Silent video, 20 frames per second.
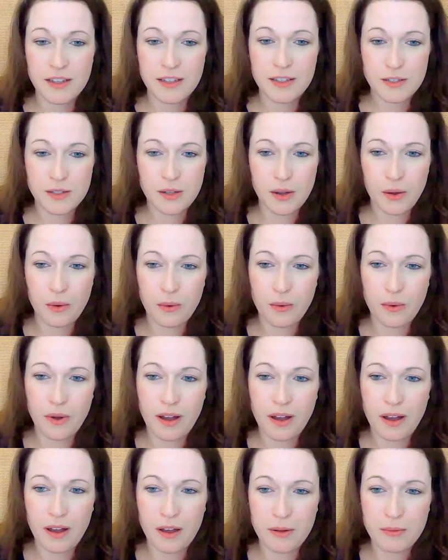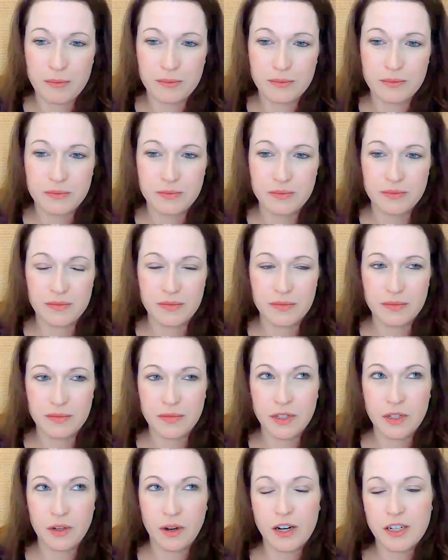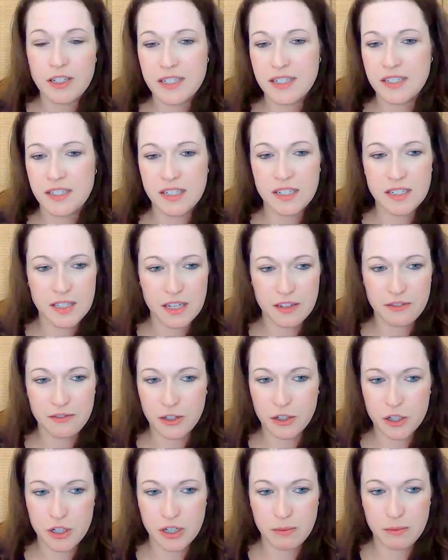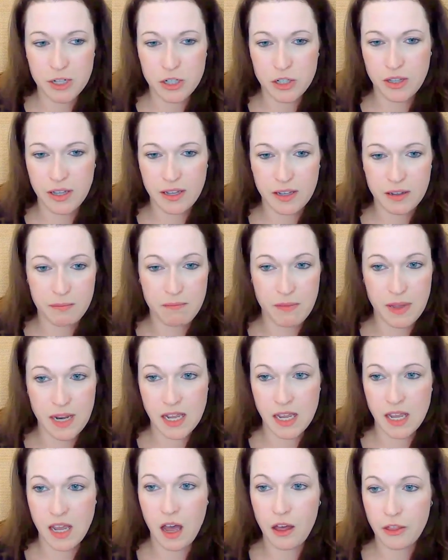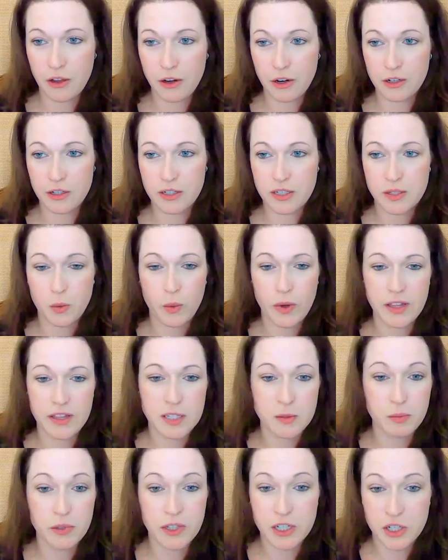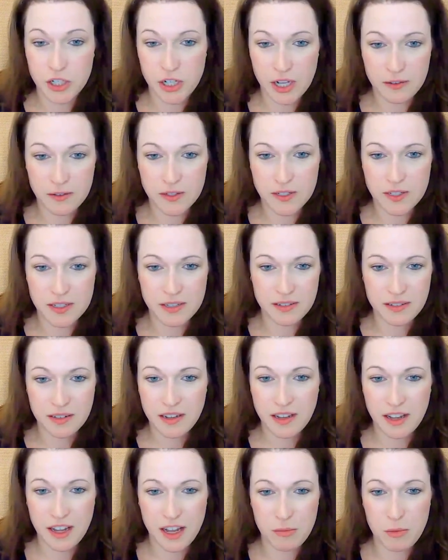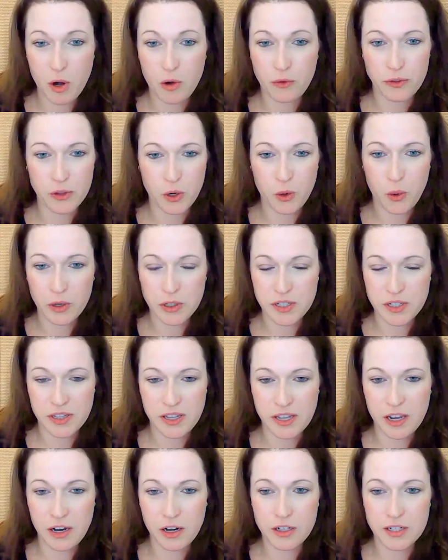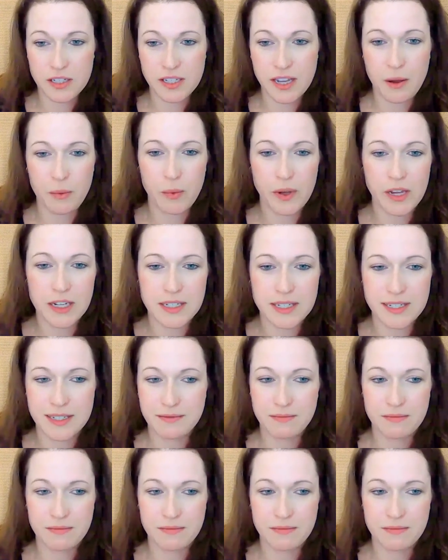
So, our DCs have functioned much like many others with split shifts over the course of the years. And we